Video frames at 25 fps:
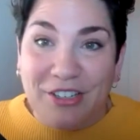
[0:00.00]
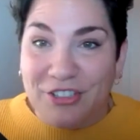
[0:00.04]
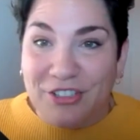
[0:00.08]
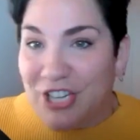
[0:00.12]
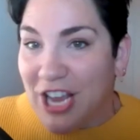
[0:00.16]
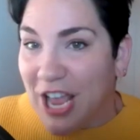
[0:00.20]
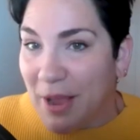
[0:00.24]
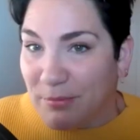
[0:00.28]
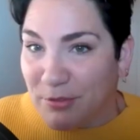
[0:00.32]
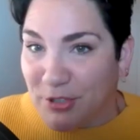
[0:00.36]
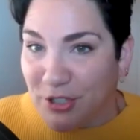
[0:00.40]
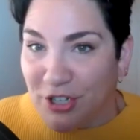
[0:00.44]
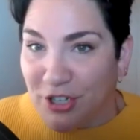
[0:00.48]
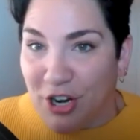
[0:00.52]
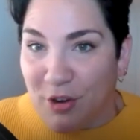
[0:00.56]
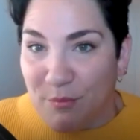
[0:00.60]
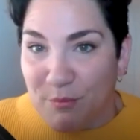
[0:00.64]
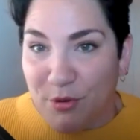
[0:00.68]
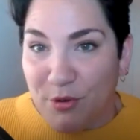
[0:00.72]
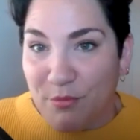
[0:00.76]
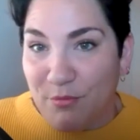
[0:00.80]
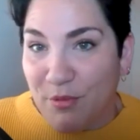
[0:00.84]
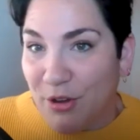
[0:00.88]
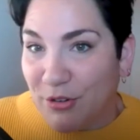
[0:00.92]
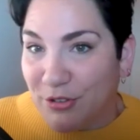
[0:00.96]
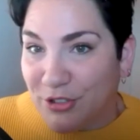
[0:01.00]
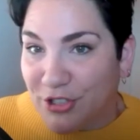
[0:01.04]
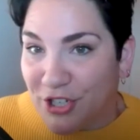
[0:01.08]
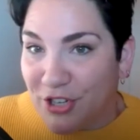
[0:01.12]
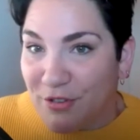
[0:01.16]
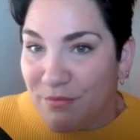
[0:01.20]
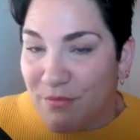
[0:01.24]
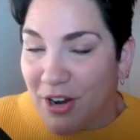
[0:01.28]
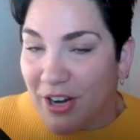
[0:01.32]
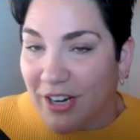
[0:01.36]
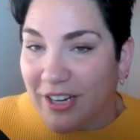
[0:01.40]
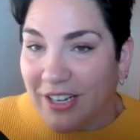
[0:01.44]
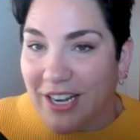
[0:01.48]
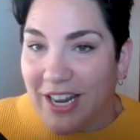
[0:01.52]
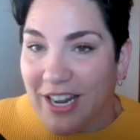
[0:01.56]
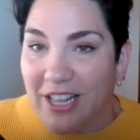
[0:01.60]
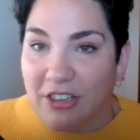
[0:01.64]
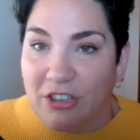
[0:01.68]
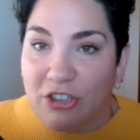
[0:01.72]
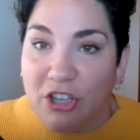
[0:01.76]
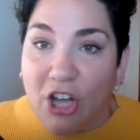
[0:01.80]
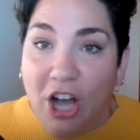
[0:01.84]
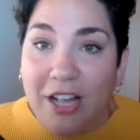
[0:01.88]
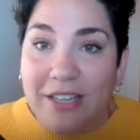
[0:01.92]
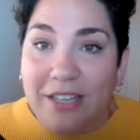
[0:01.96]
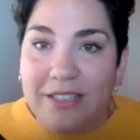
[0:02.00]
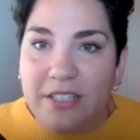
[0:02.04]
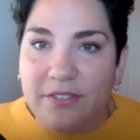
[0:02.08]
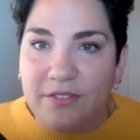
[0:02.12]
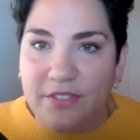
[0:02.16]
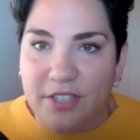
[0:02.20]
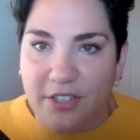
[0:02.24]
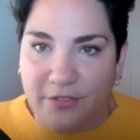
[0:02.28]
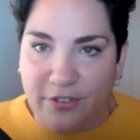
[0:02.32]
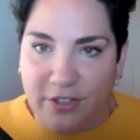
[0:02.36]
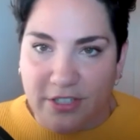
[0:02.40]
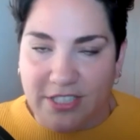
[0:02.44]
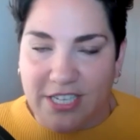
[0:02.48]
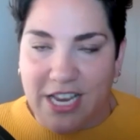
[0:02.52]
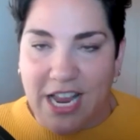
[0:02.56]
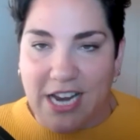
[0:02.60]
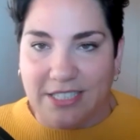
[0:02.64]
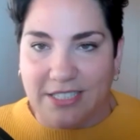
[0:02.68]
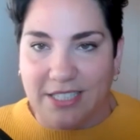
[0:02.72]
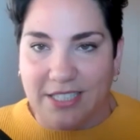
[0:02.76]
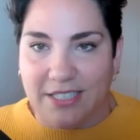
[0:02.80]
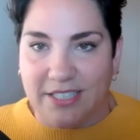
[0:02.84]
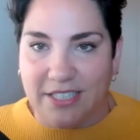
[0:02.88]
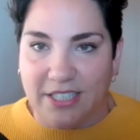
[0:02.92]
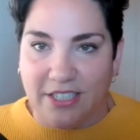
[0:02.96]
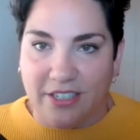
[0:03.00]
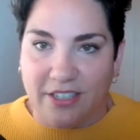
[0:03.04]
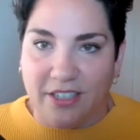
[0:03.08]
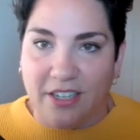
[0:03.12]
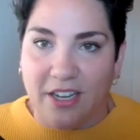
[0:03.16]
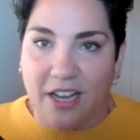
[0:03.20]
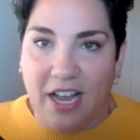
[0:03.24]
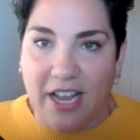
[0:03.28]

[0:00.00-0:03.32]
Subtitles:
chapter on promotion and marketing. Lots of different tactics here.